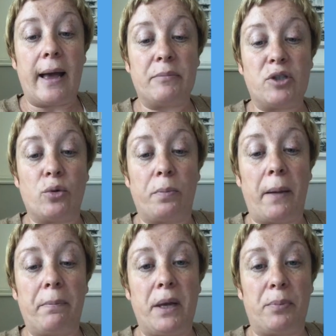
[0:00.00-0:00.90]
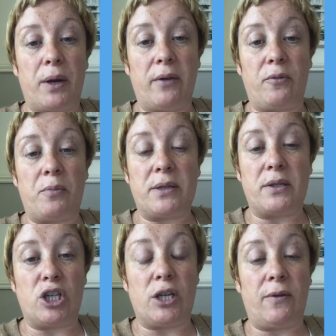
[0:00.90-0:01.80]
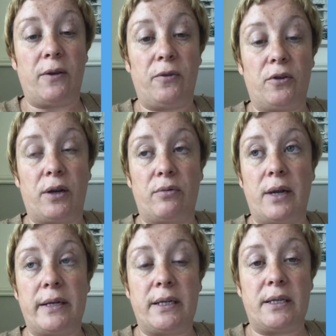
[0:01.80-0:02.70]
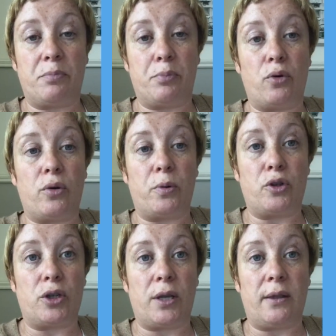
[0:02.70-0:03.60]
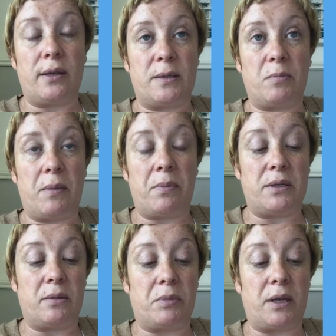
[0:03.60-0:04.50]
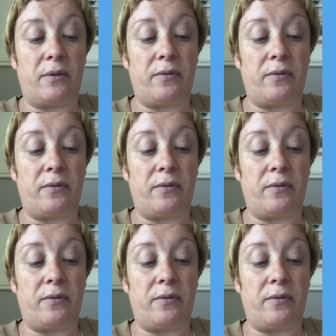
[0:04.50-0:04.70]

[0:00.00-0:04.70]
So pop me a private message, even if you're not ready to book, but you think this may be something of